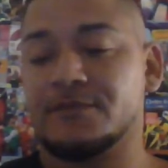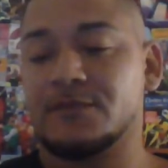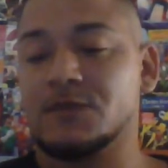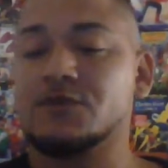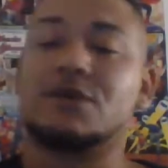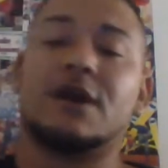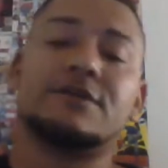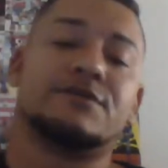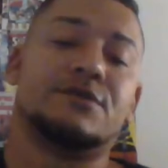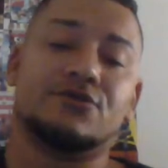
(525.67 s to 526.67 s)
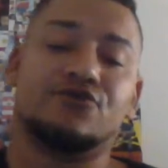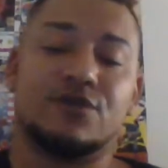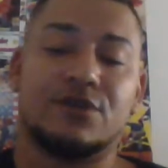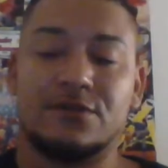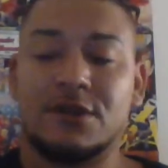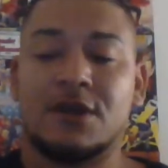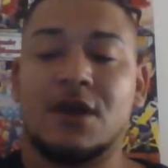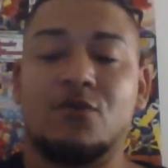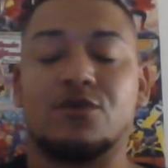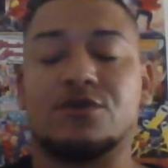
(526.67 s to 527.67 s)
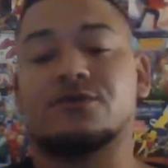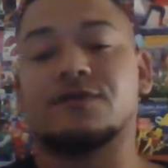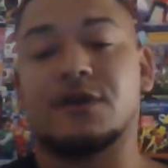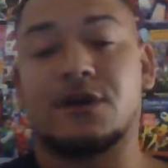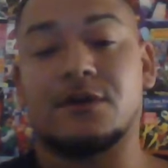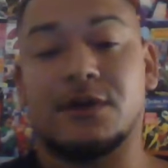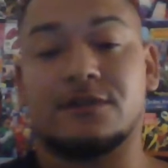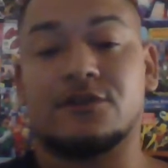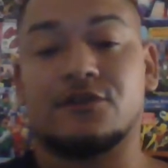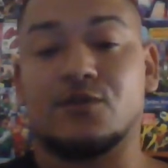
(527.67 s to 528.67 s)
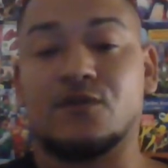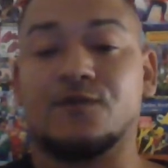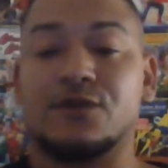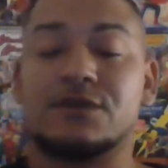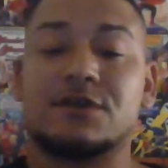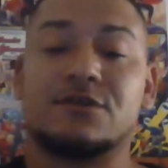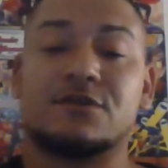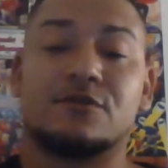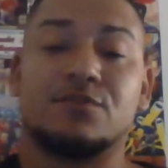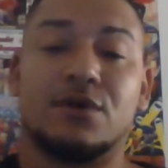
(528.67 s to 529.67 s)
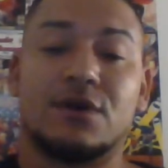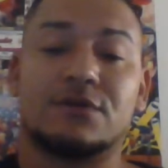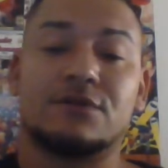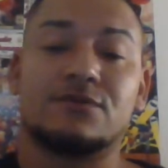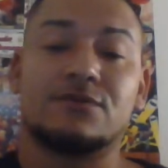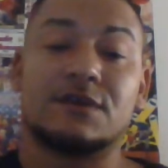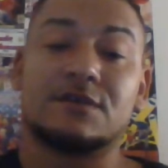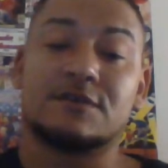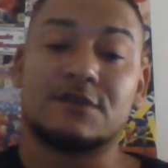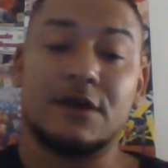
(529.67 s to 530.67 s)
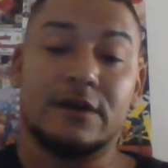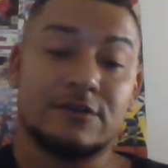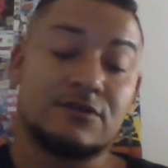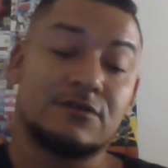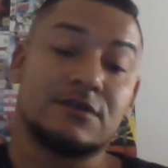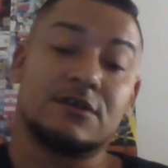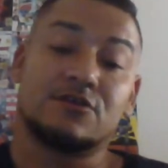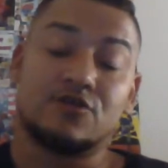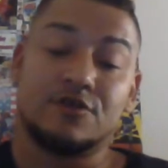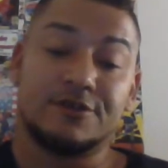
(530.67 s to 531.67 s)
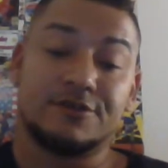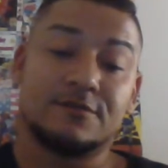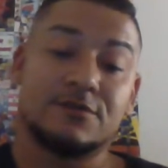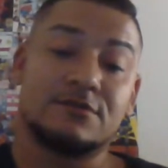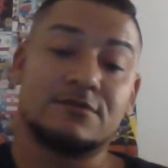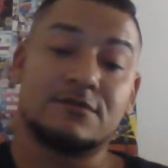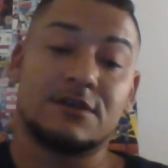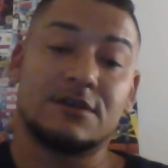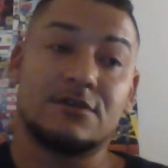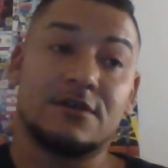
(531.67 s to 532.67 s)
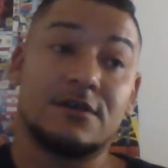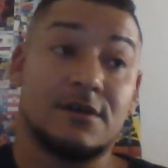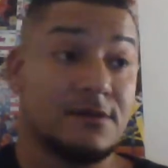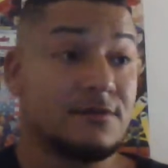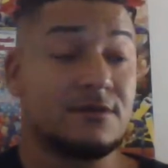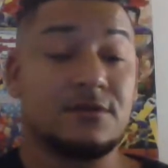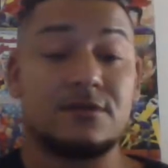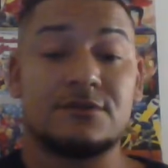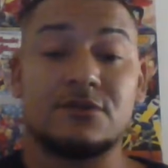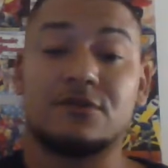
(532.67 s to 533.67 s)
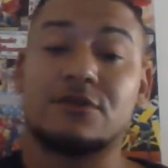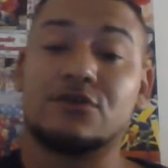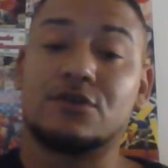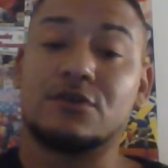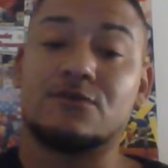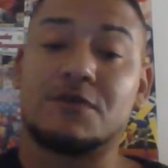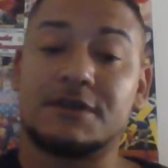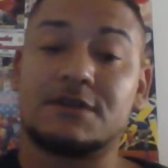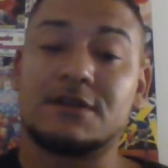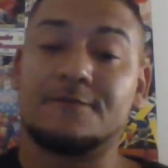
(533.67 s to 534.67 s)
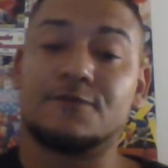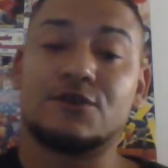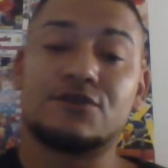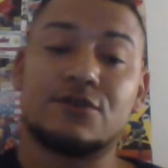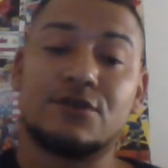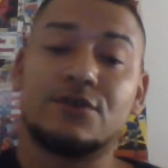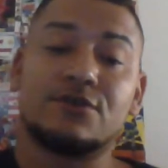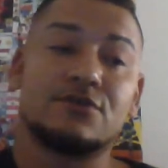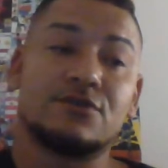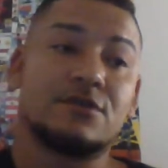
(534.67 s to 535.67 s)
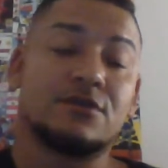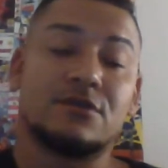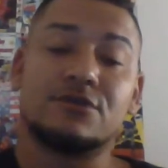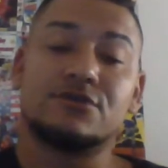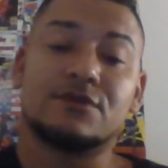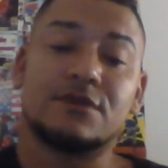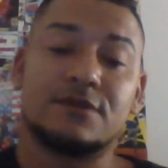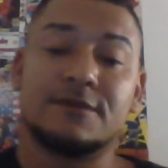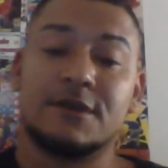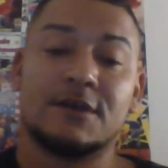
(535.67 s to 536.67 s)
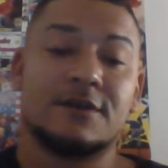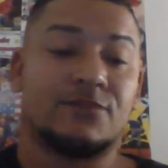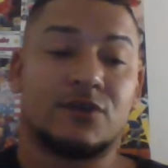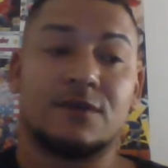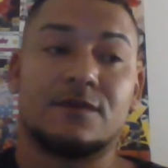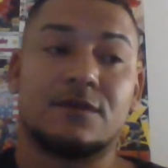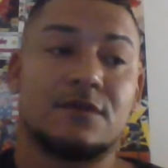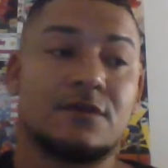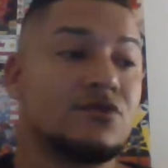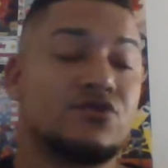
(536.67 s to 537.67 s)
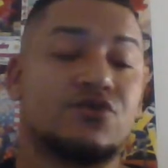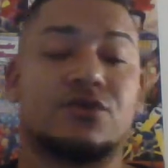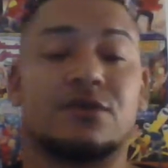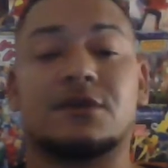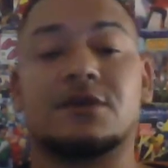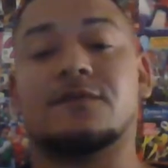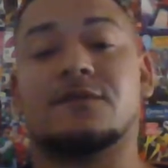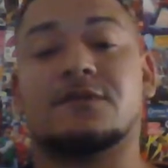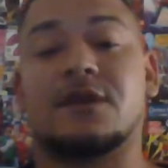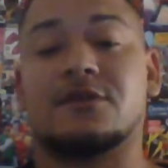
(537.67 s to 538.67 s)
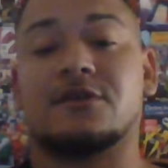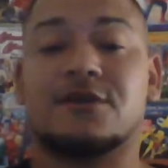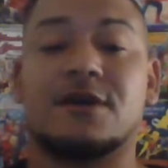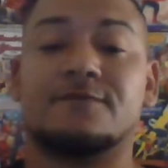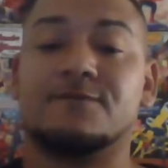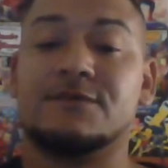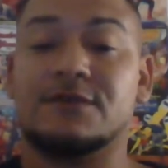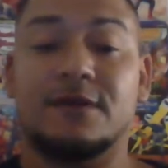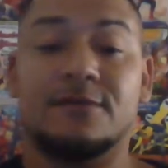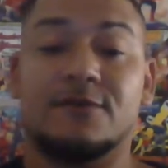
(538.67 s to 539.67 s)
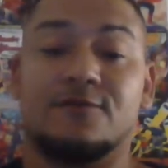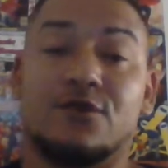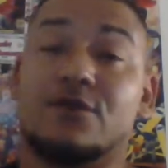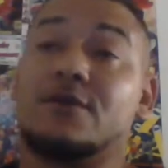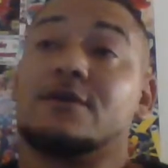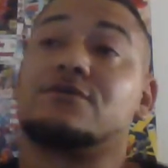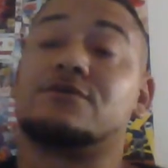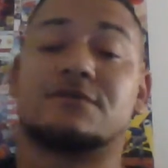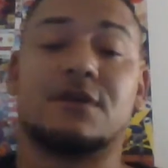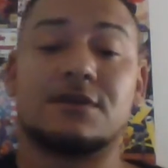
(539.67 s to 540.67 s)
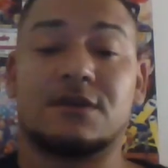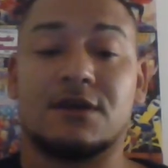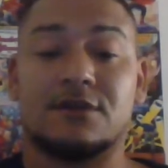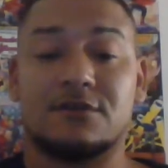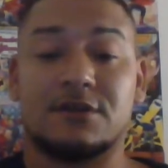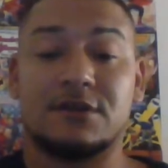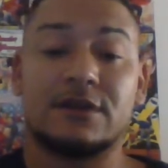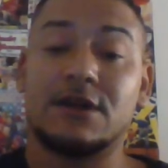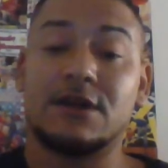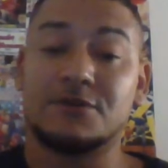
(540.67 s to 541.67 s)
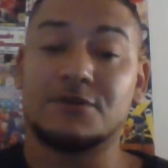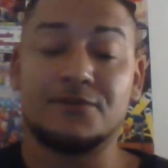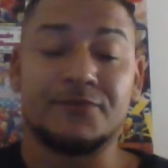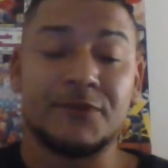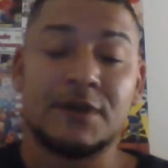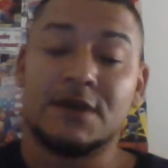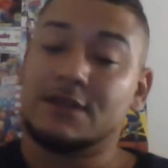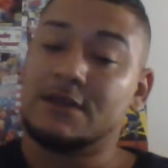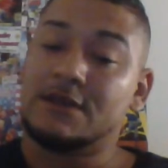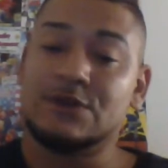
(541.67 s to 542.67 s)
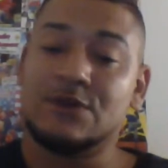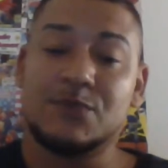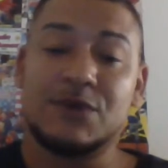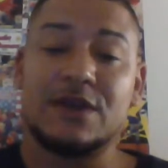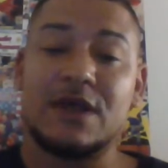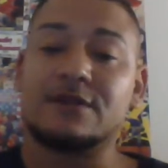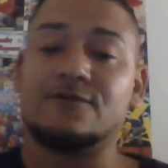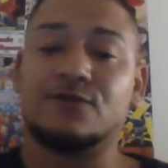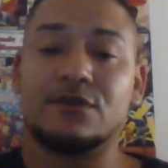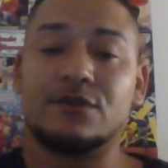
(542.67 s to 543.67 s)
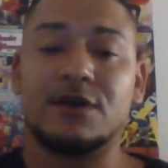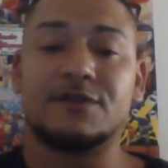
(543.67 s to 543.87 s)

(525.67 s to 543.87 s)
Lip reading: you guys know the drill. What do you think about this move on DC's part? Do you think it sucks? Do you think it's awesome? Do you think do you think you're gonna ride it out for as long, or are you gonna are you just gonna give it a test shot before you decide to cancel it like I do? Let me know, man. How do you feel about